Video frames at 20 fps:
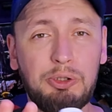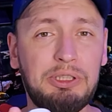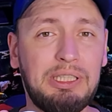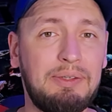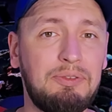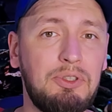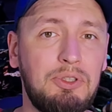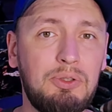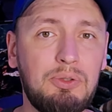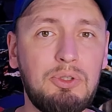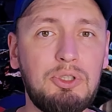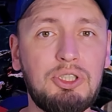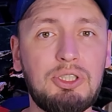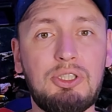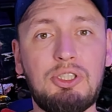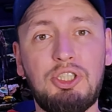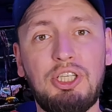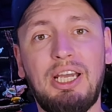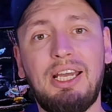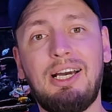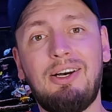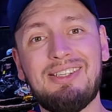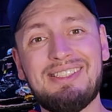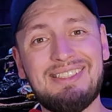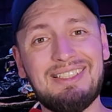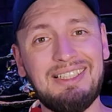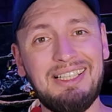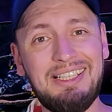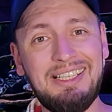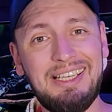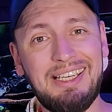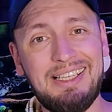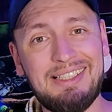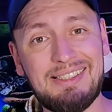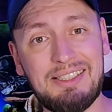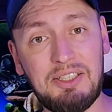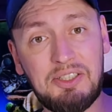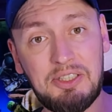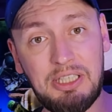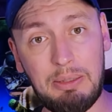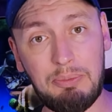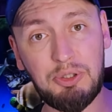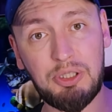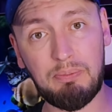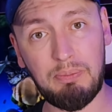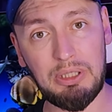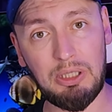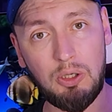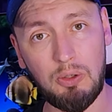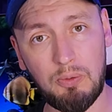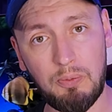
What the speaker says: you have to do is just check out the link in the description below.